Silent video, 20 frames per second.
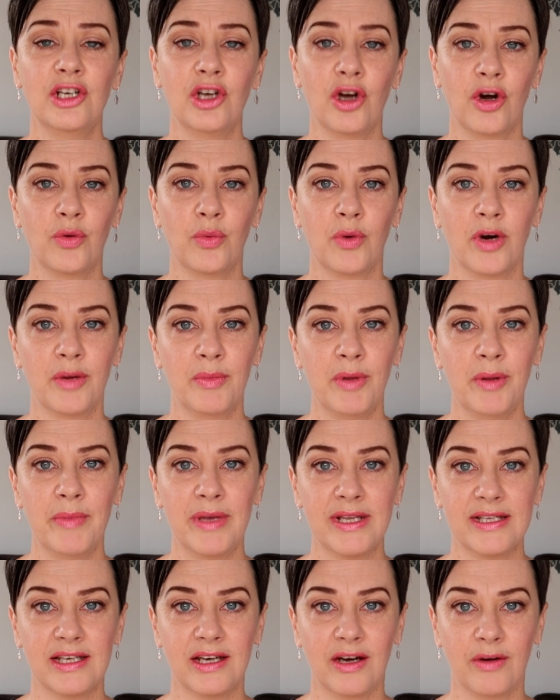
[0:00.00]
not want to be
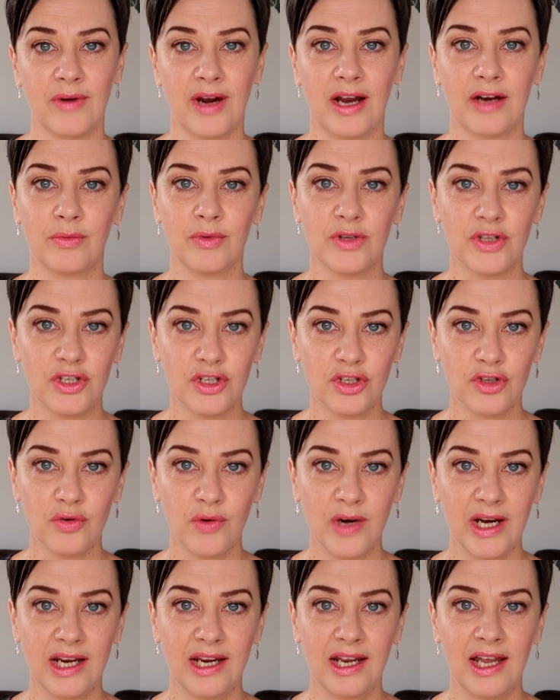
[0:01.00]
messing around with
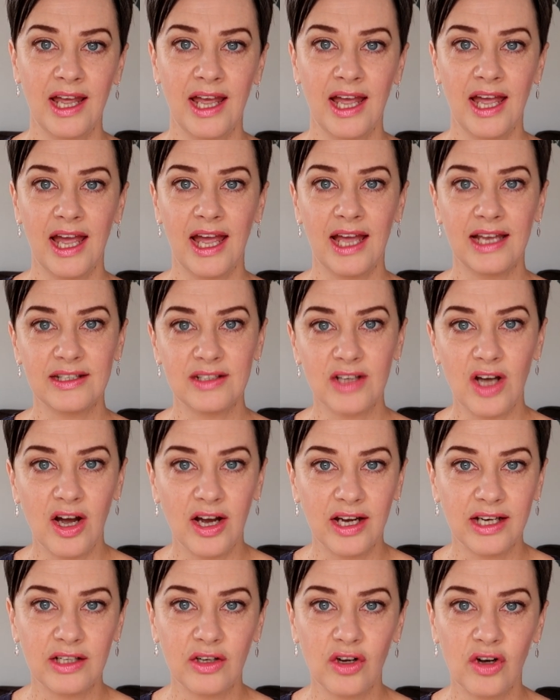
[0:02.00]
string and
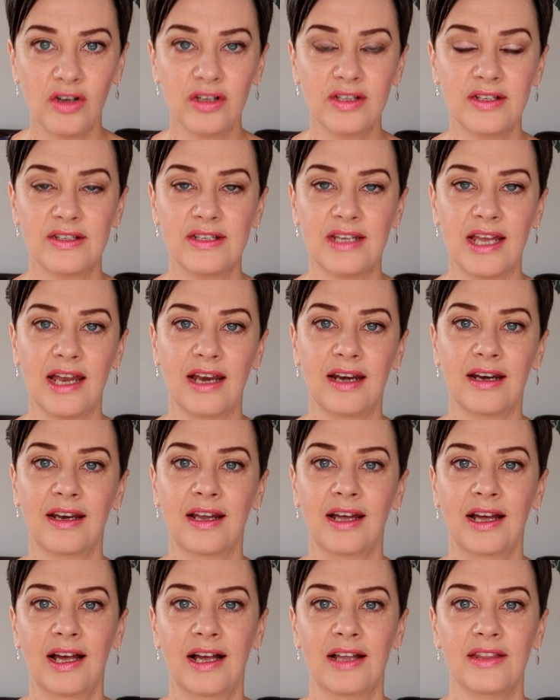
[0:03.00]
tying knots and
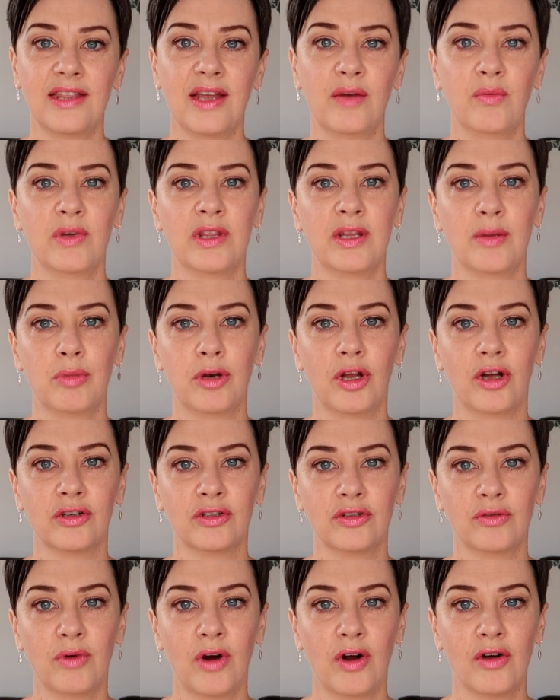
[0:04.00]
then when the
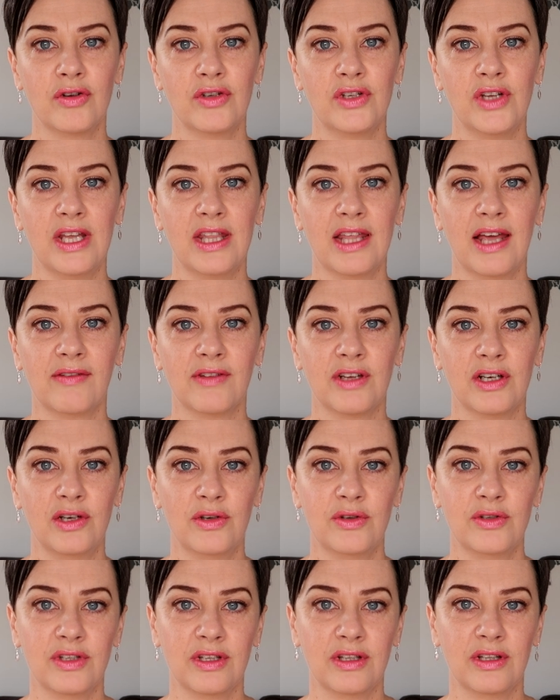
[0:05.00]
plant grows you either have to
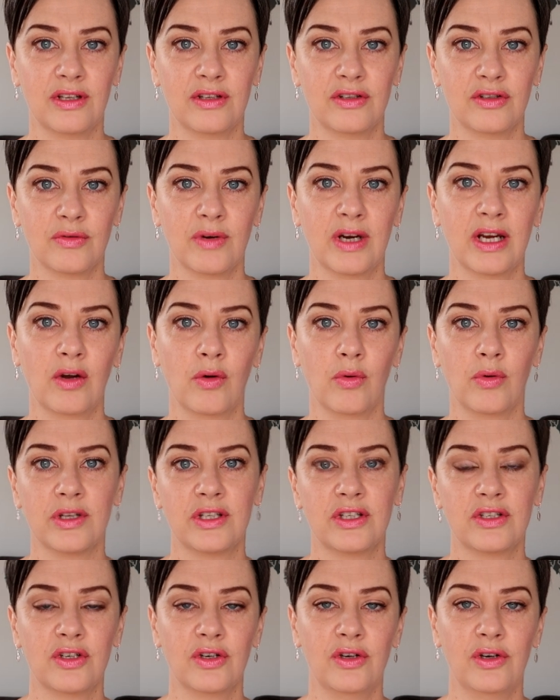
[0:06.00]
loosen the string or
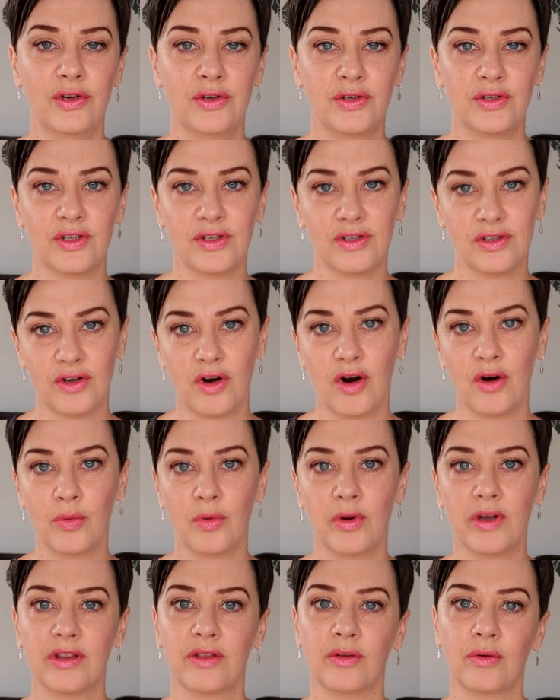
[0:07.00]
it's too loose to start
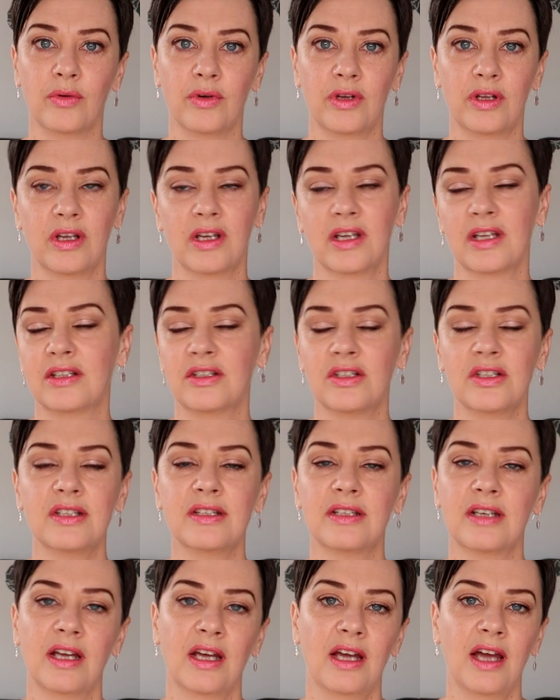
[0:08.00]
with or it
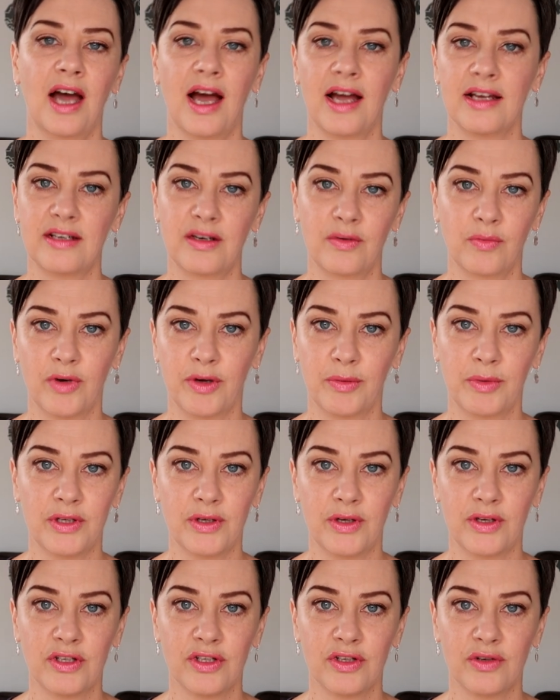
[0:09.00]
just, I didn't want to be
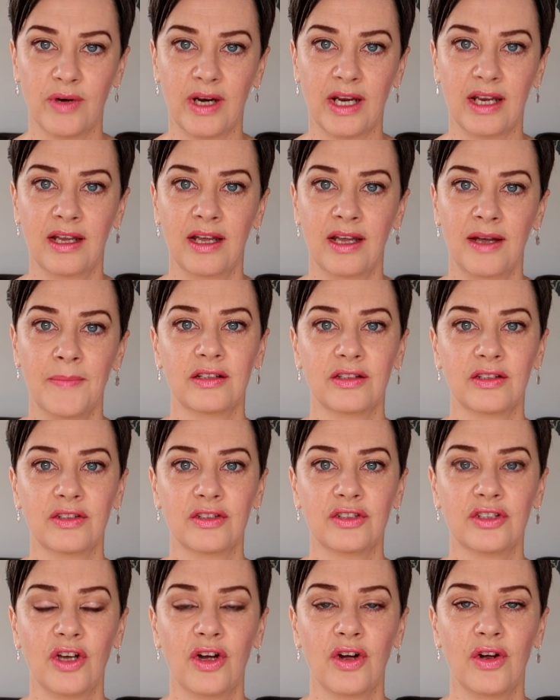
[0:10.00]
doing string.
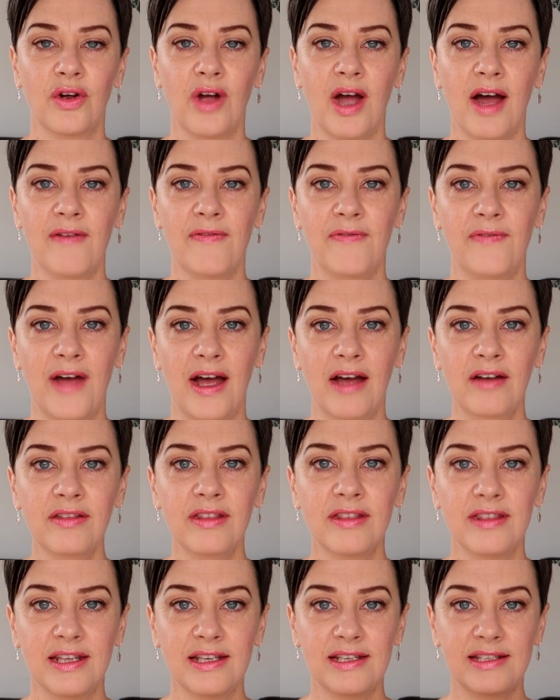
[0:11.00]
So I
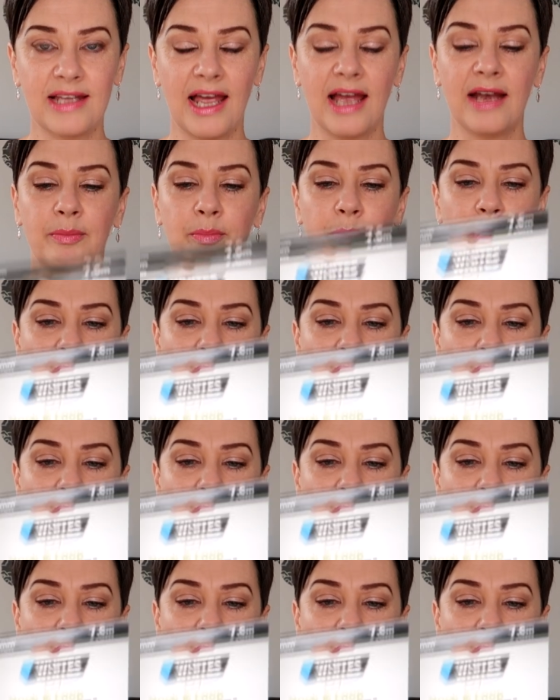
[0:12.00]
found this at